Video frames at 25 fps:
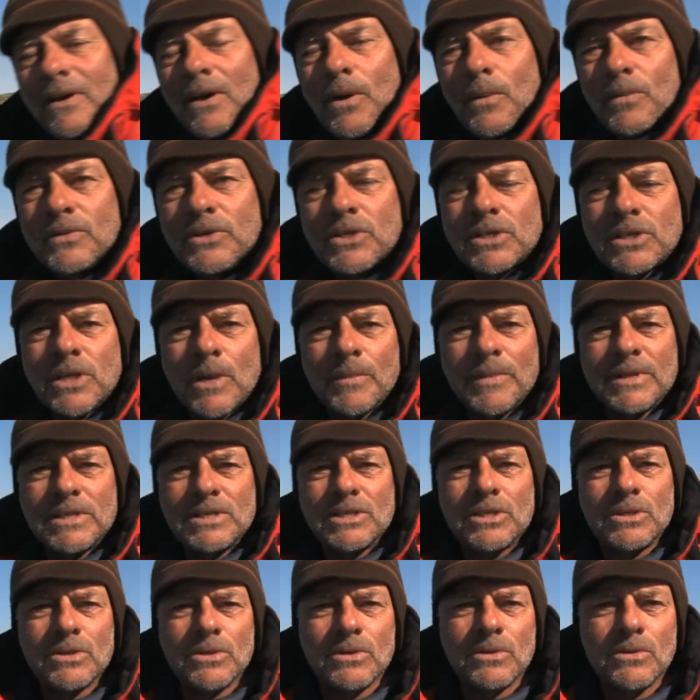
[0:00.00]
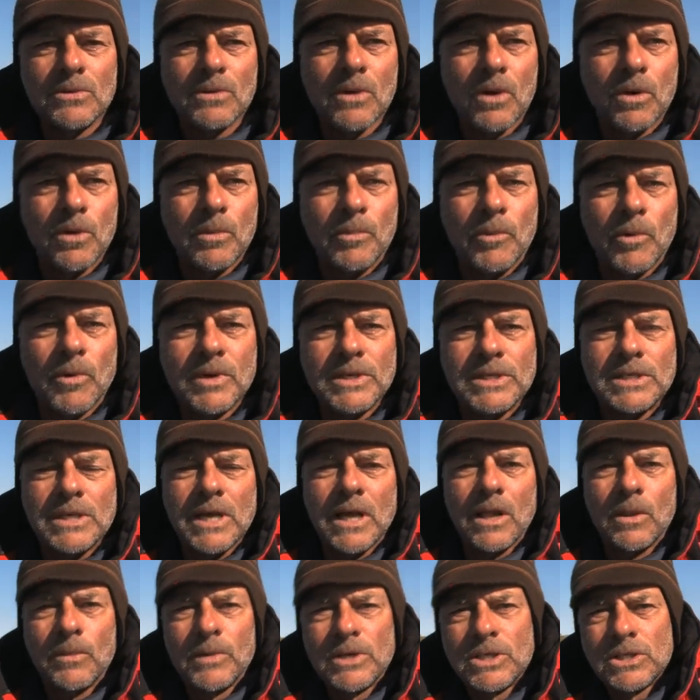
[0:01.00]
We just come into Loch
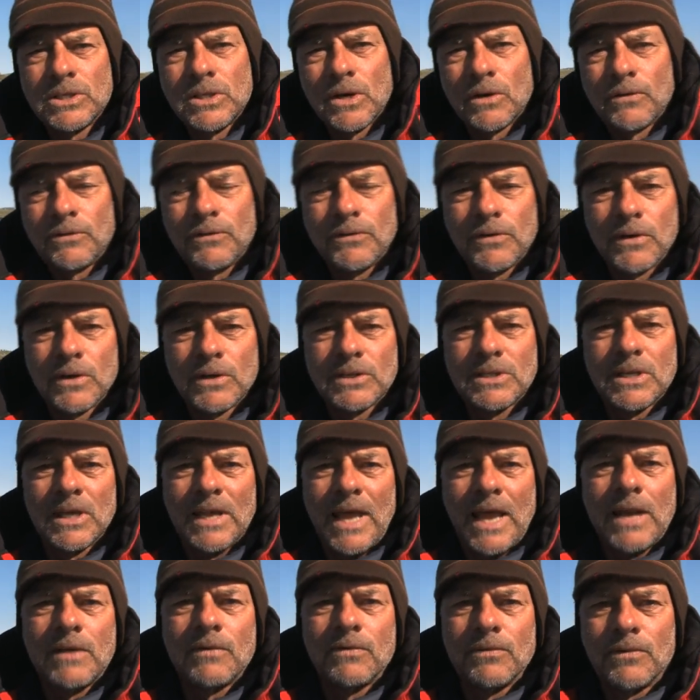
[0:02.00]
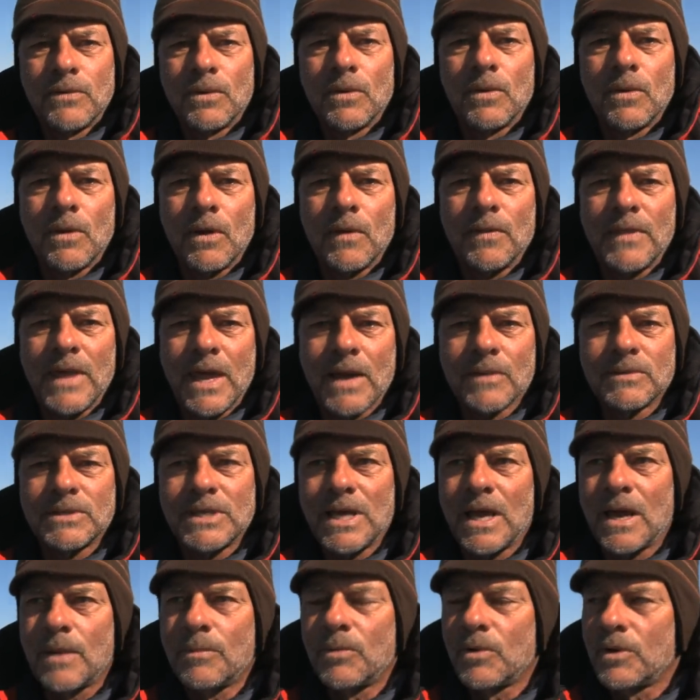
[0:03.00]
Boisdale, which is our first landfall on the Outer
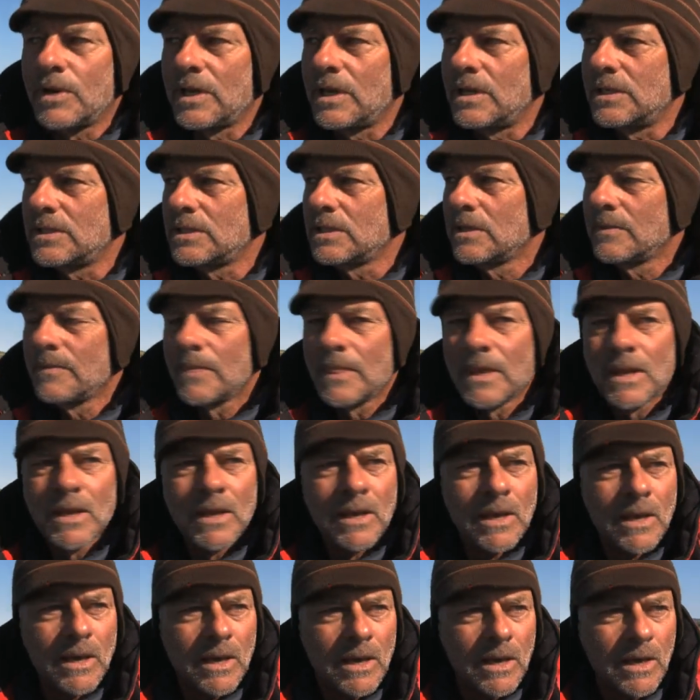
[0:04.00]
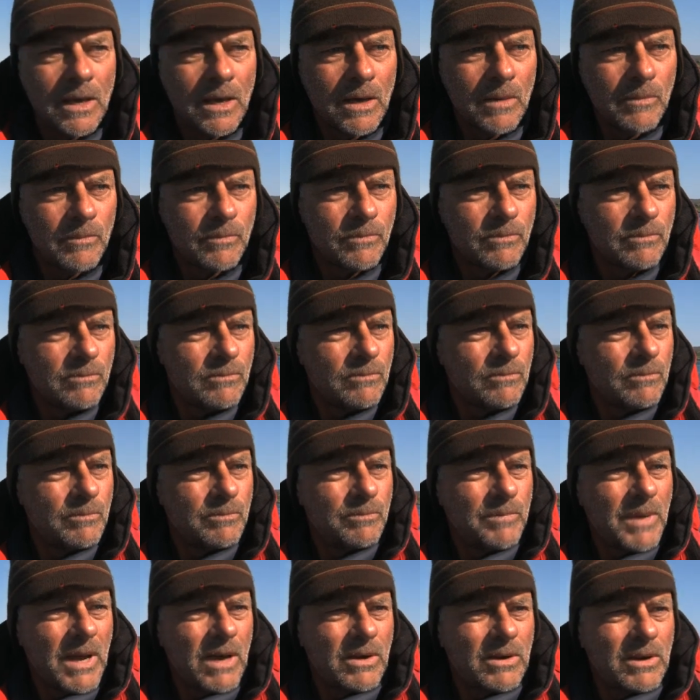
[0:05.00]
Hebrides.
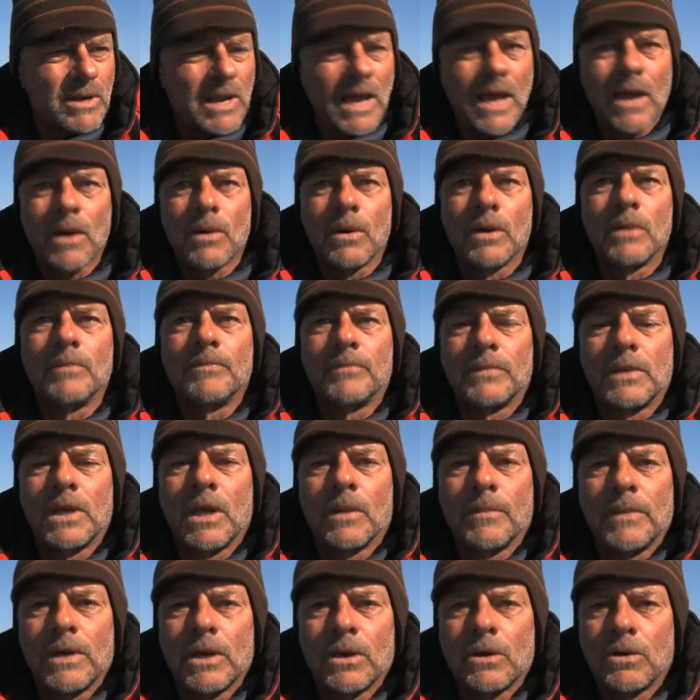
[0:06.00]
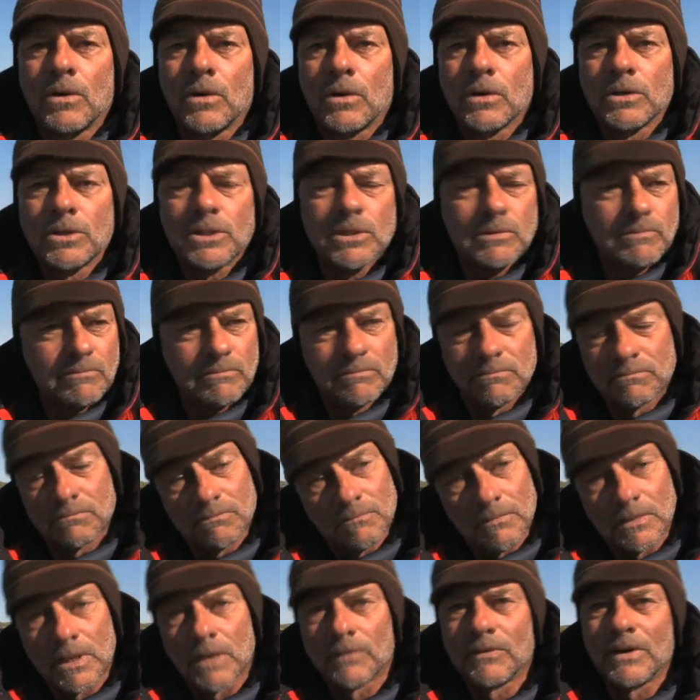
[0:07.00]
About an hour coming across,
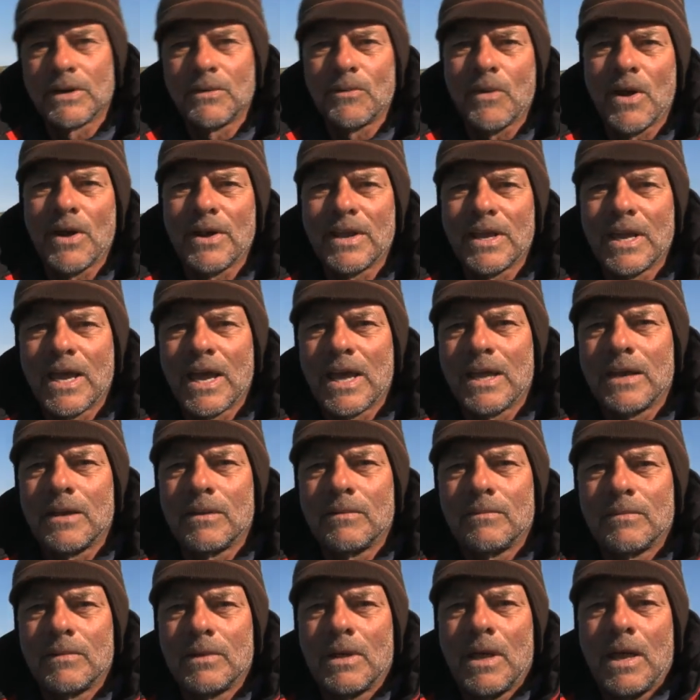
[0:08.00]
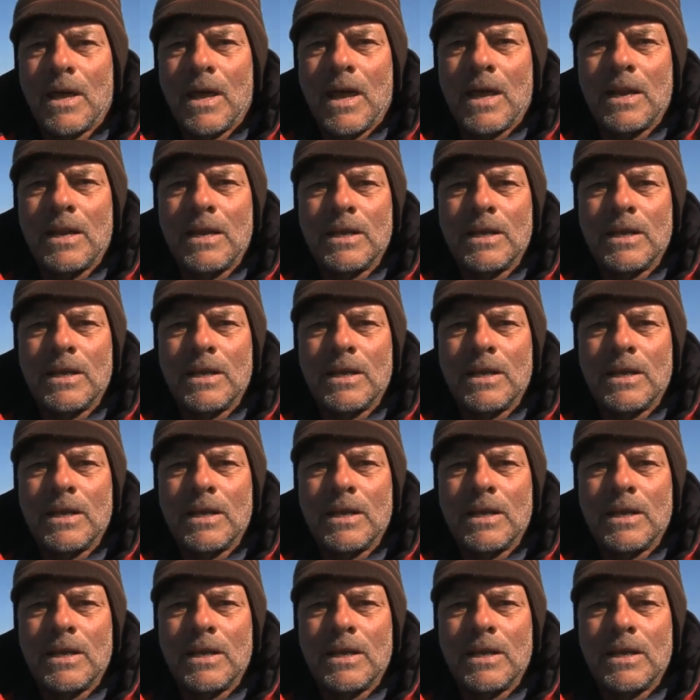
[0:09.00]
lovely run again, any